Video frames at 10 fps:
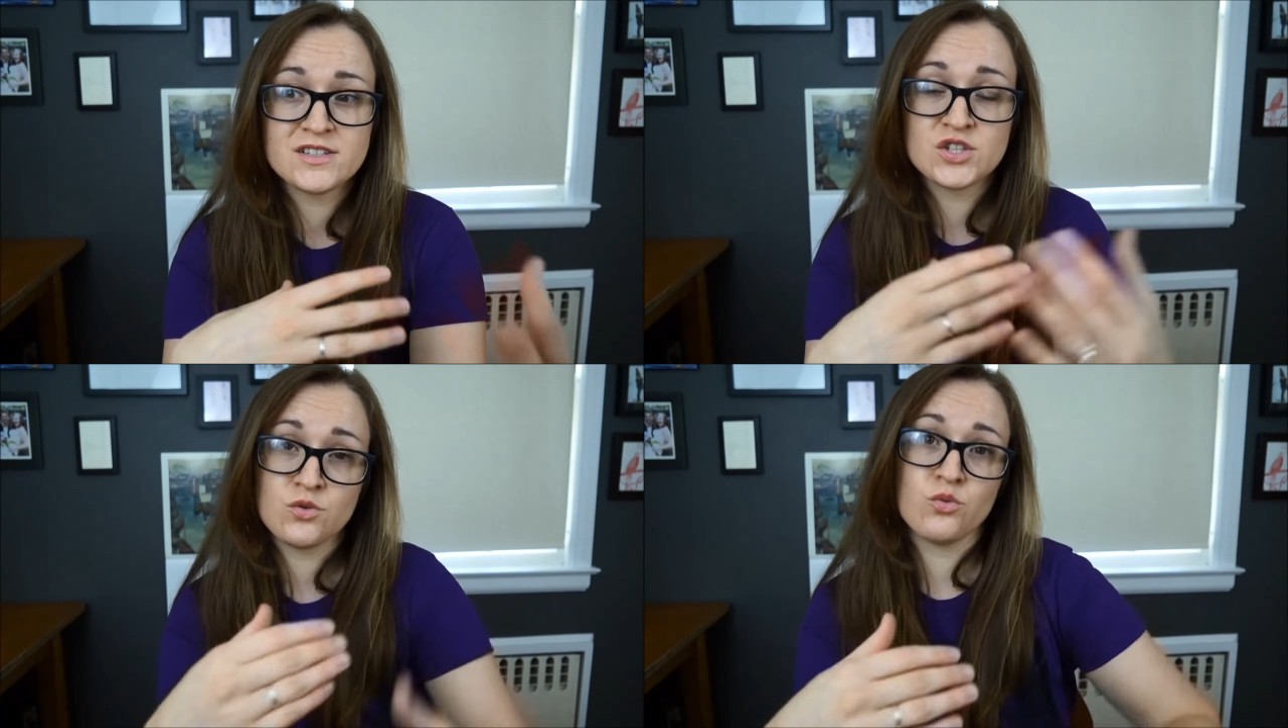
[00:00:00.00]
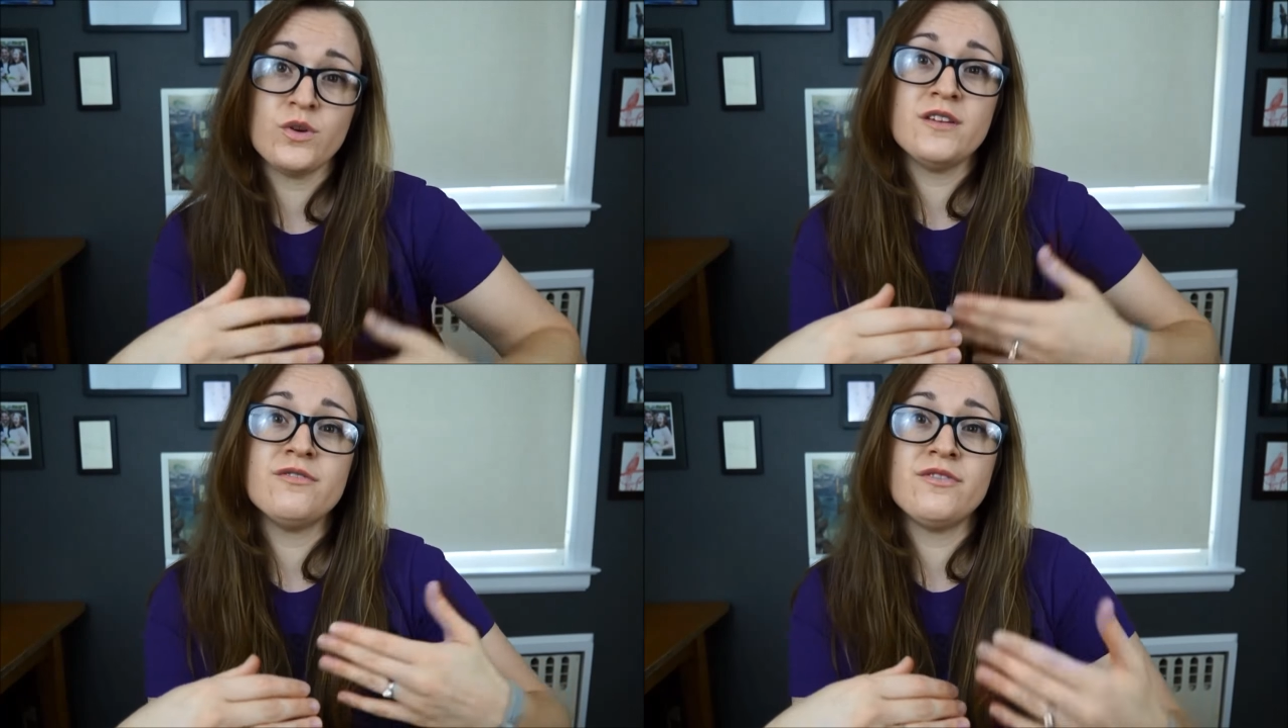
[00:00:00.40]
to
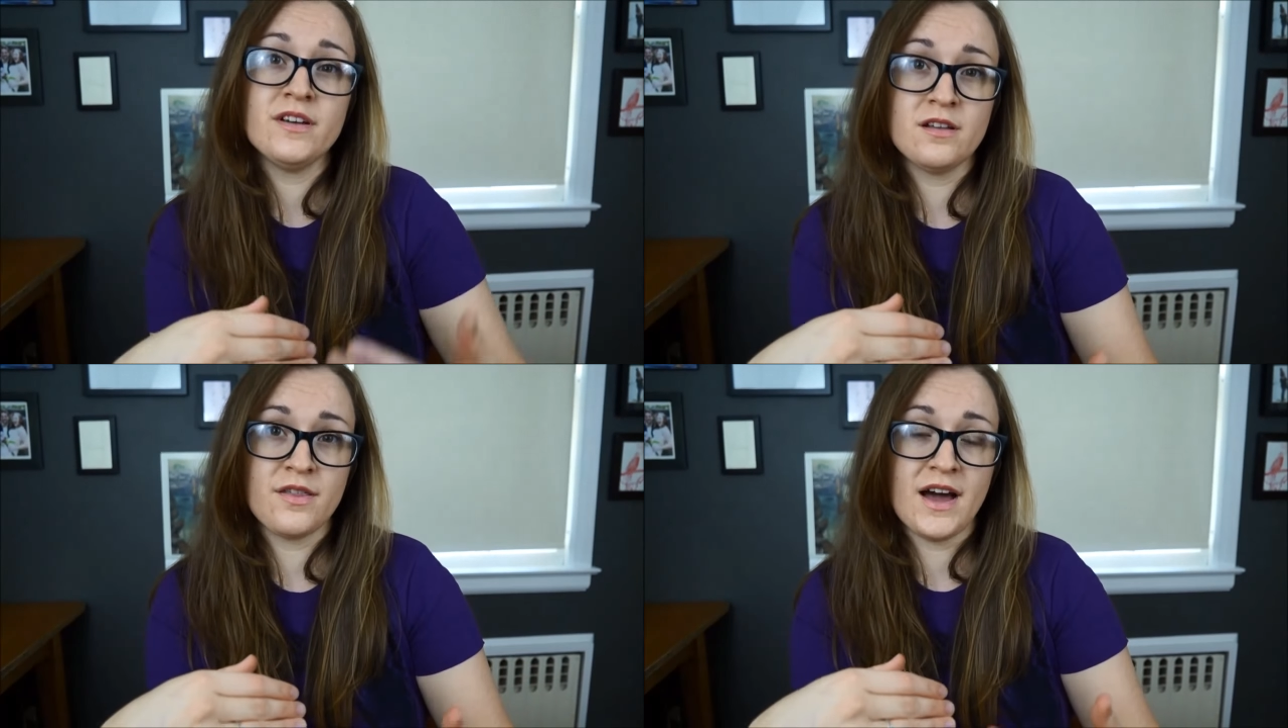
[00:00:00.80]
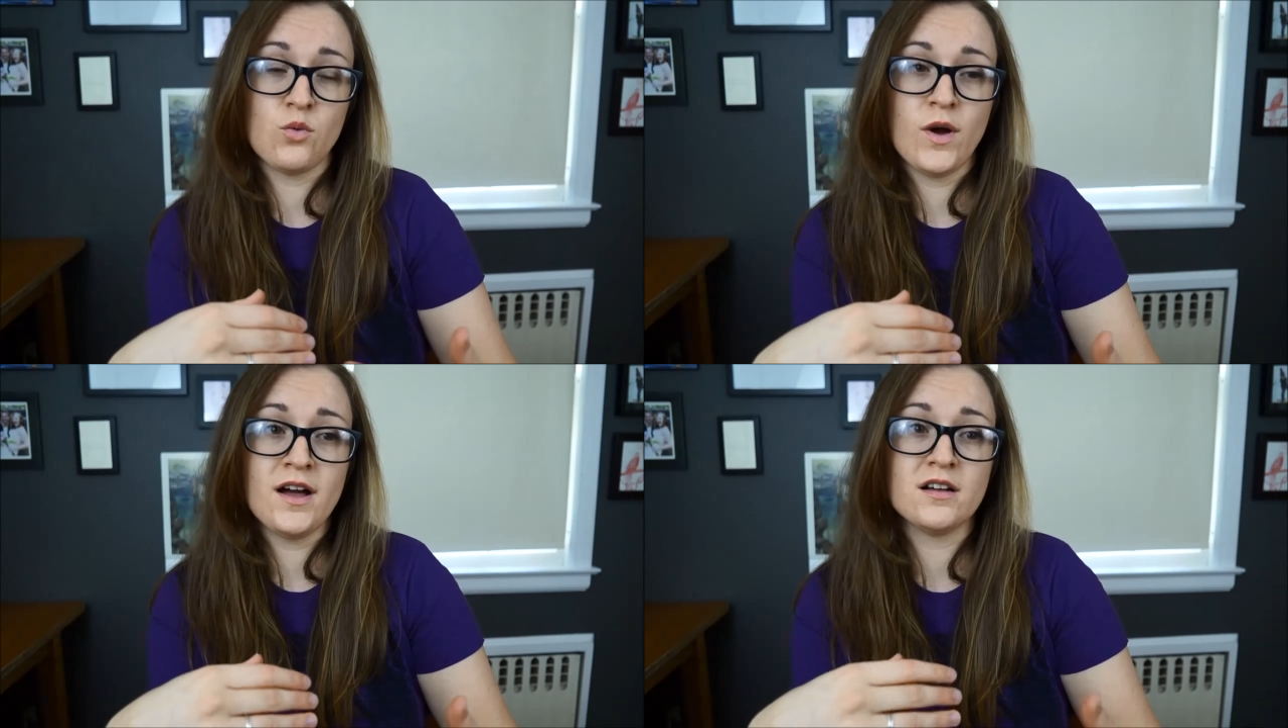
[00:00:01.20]
refill
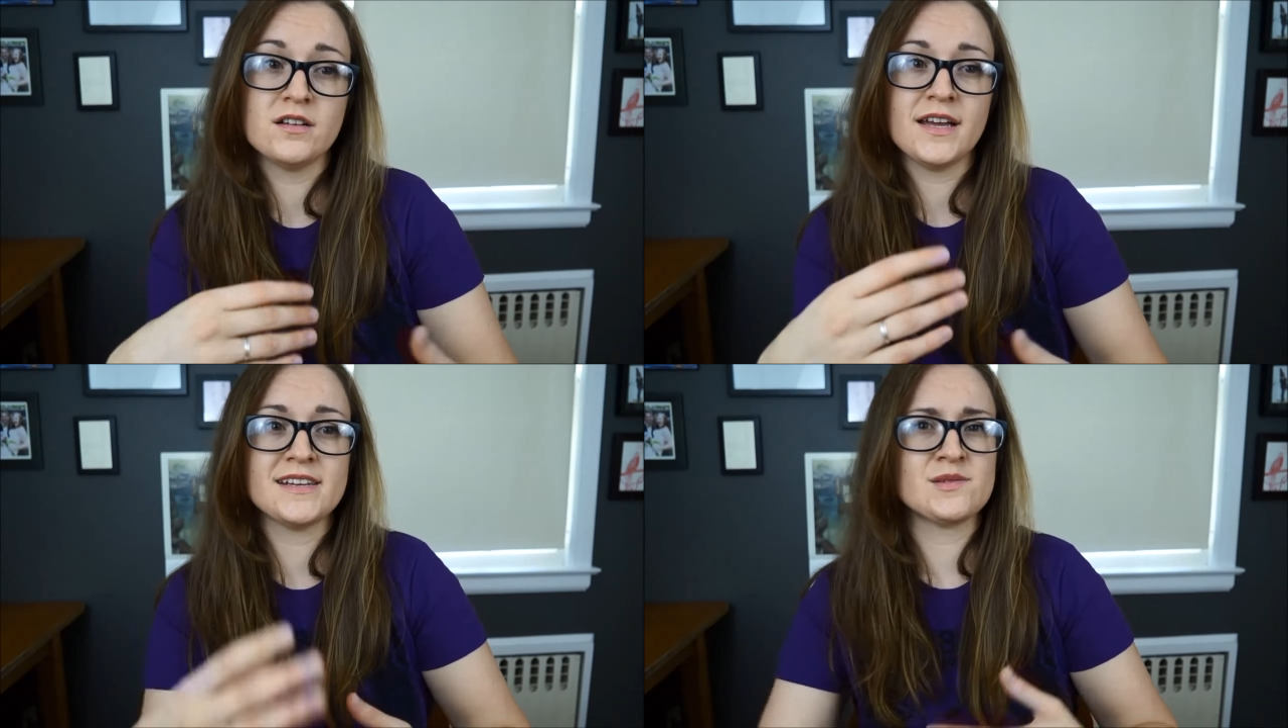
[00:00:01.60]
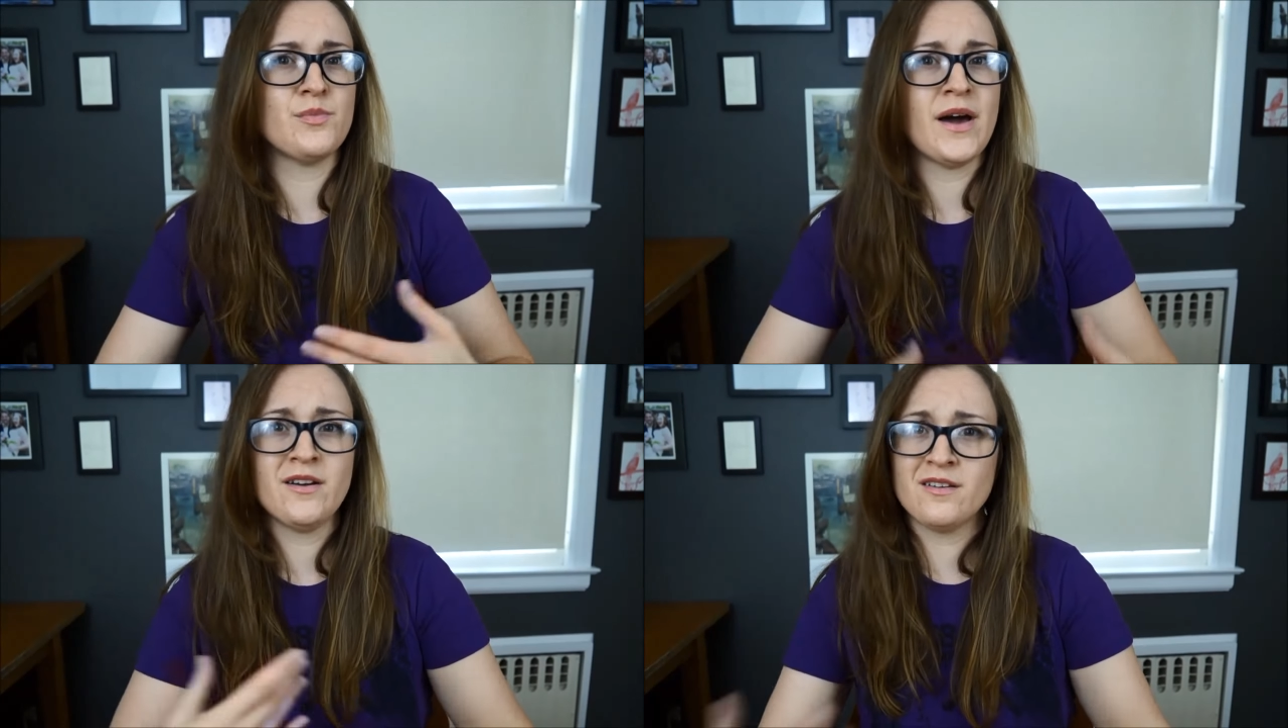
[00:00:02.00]
that well is
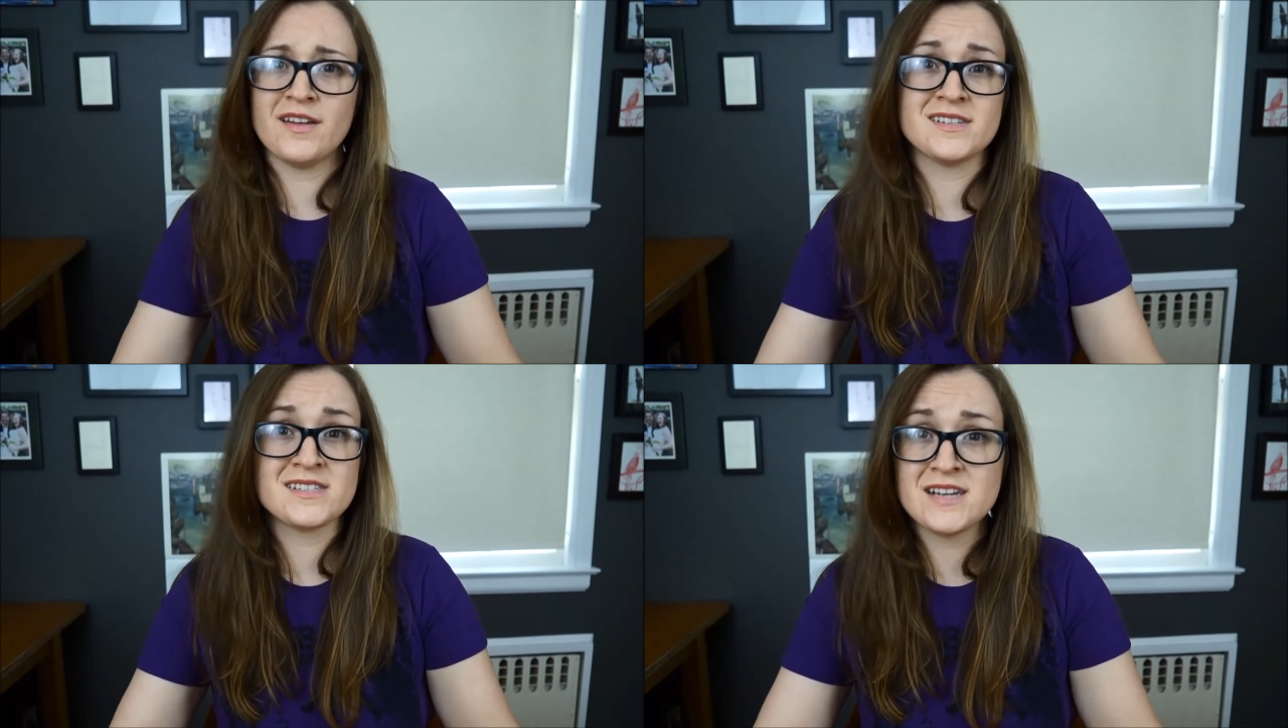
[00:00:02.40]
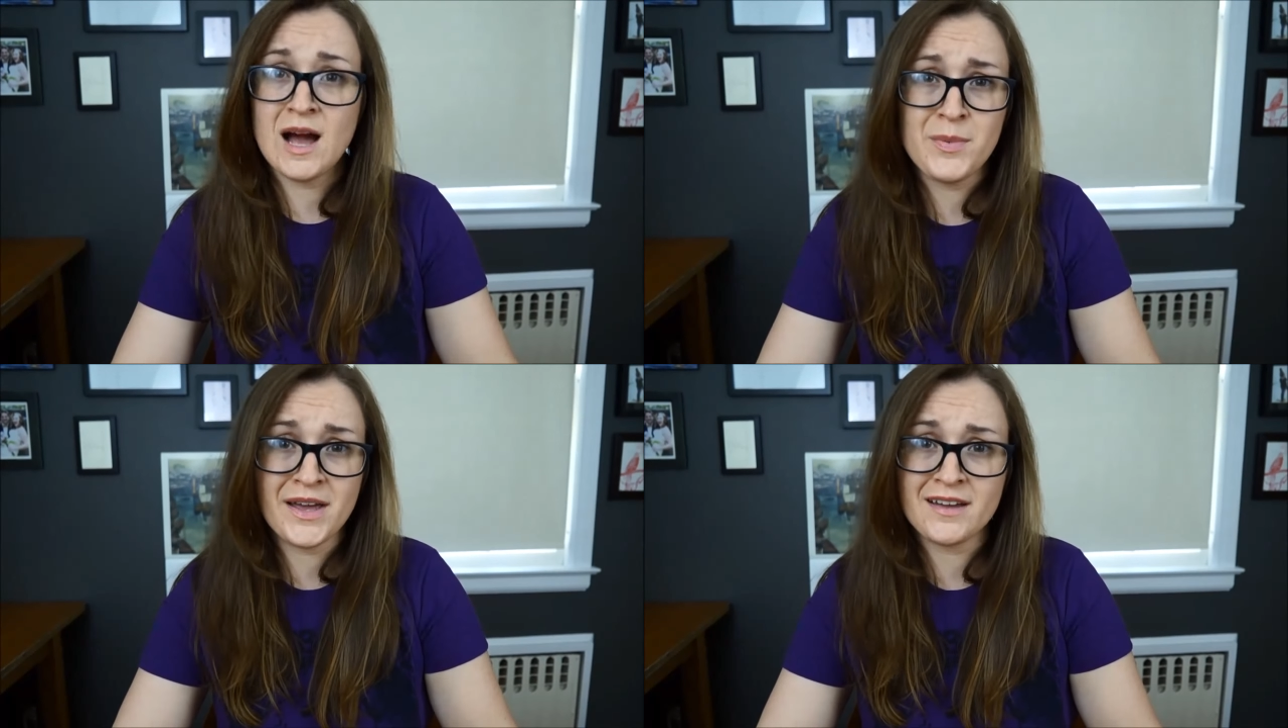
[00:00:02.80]
better than
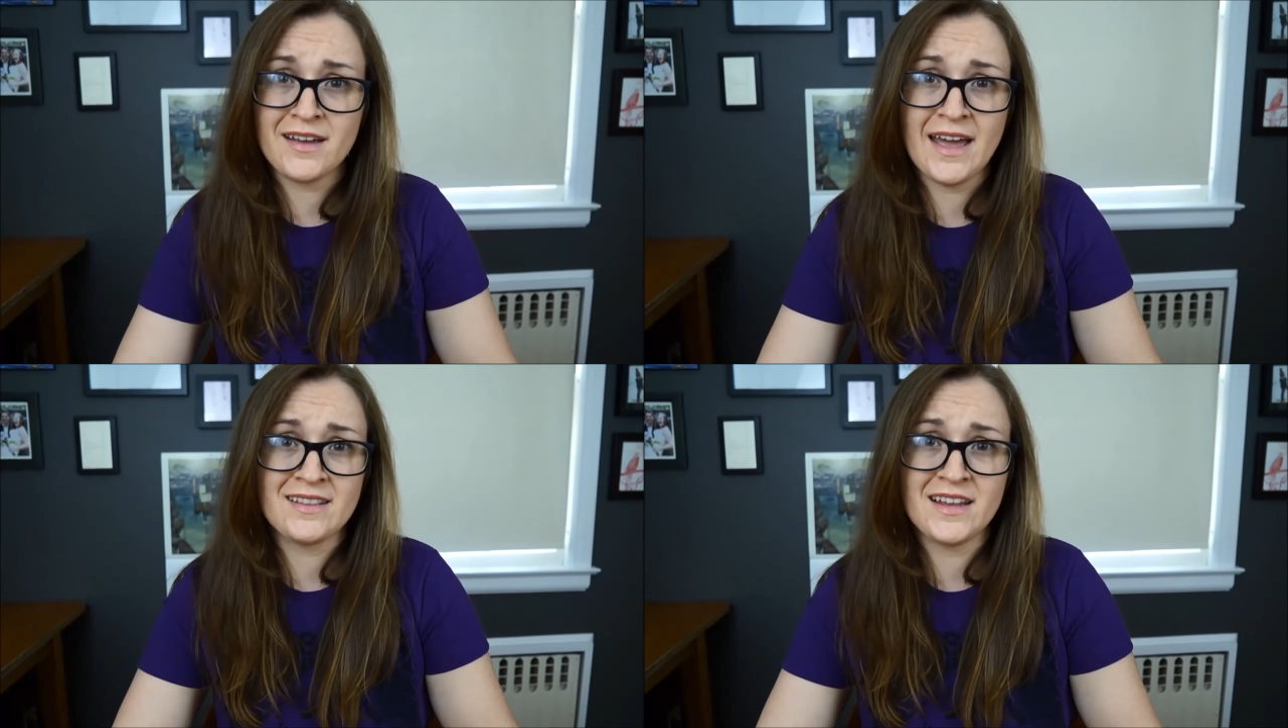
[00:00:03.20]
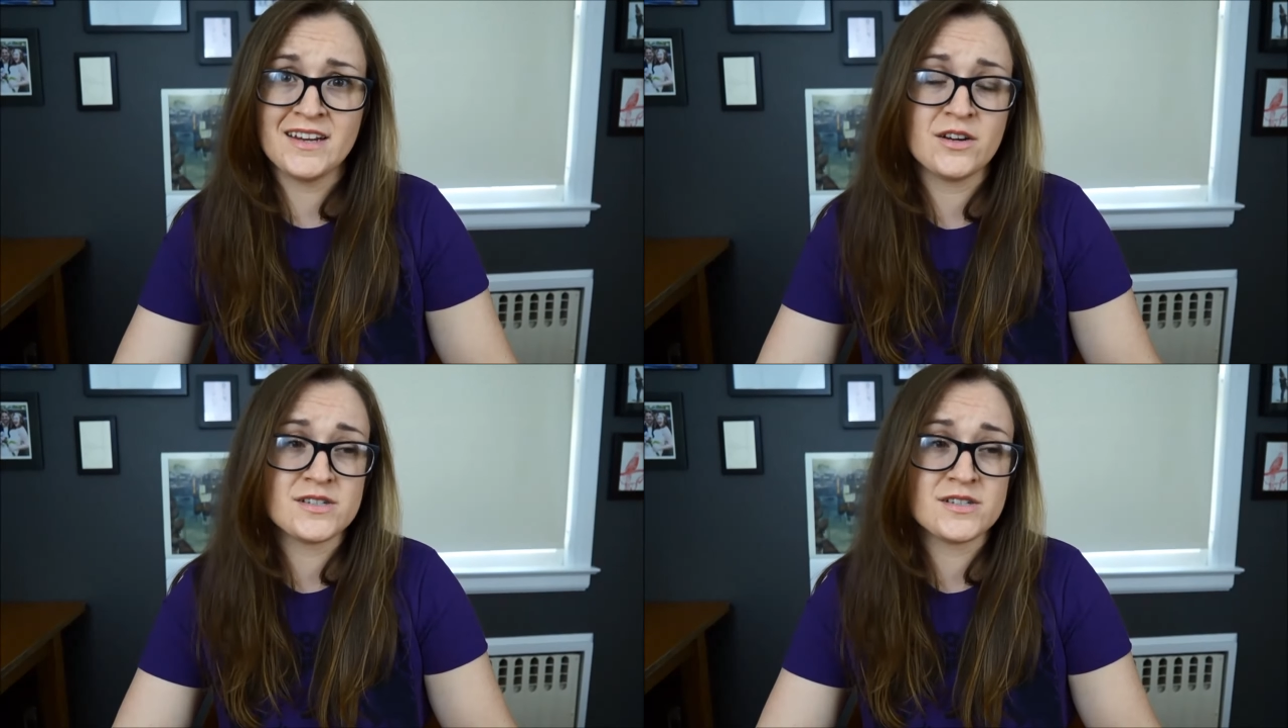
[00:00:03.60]
stopping and letting